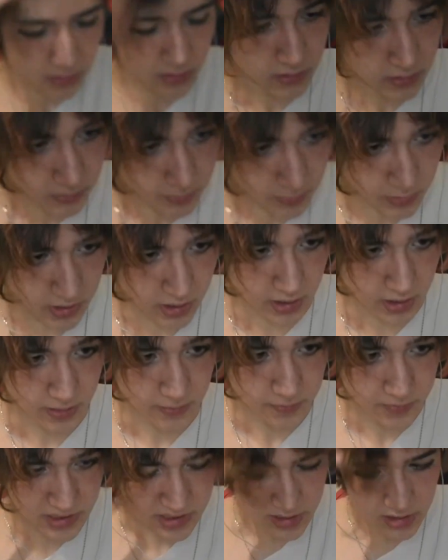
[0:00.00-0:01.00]
But yeah,
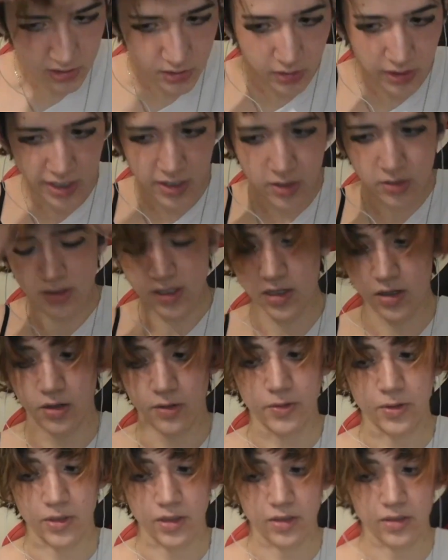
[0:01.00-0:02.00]
this is the look I usually go
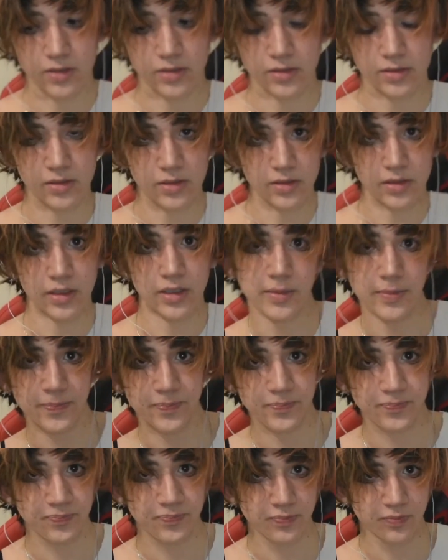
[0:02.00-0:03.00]
for, right?
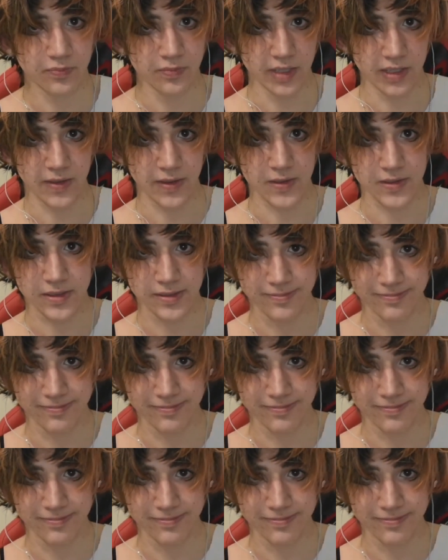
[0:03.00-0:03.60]
Like this.